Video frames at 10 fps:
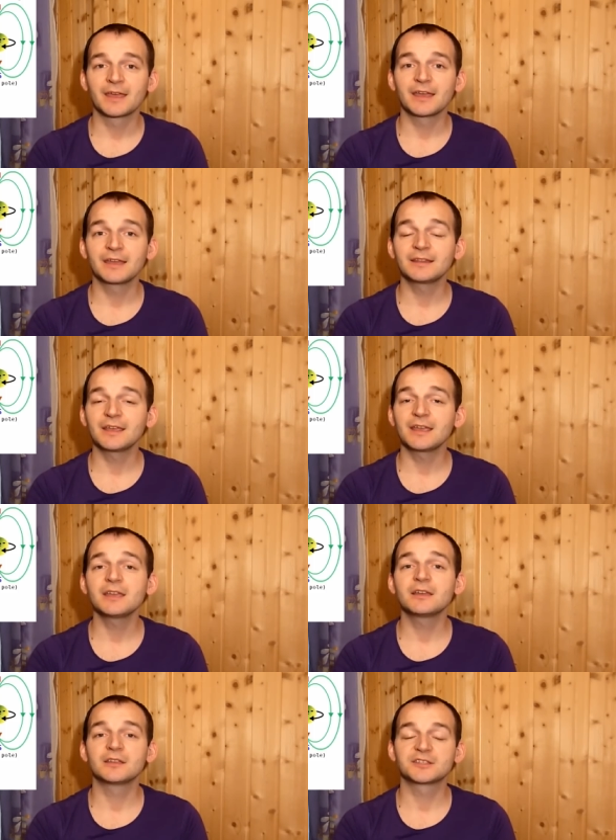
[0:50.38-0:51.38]
and
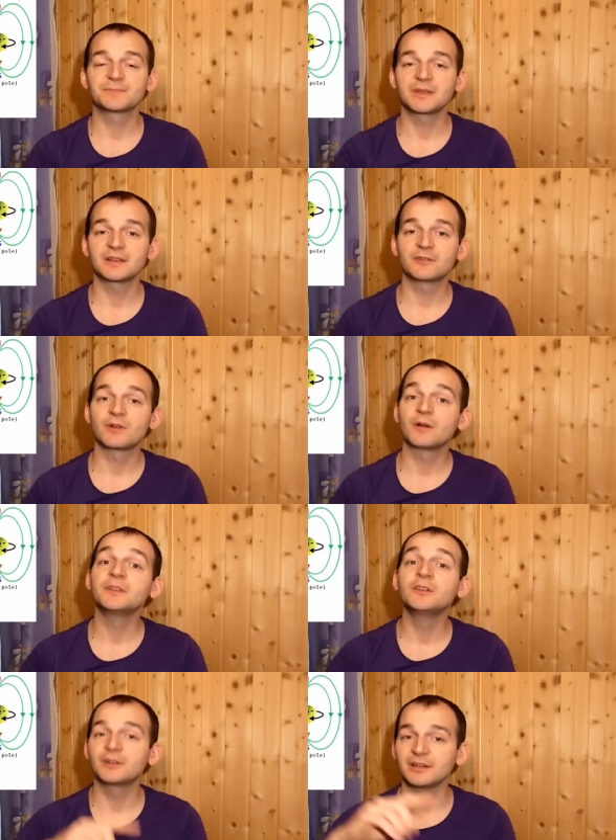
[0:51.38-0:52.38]
they uh, spin around
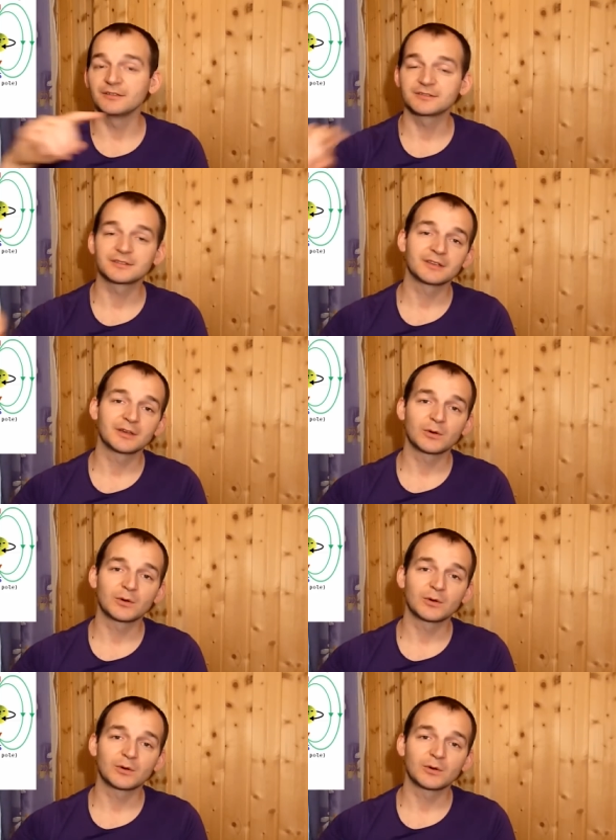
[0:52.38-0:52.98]
the nucleus,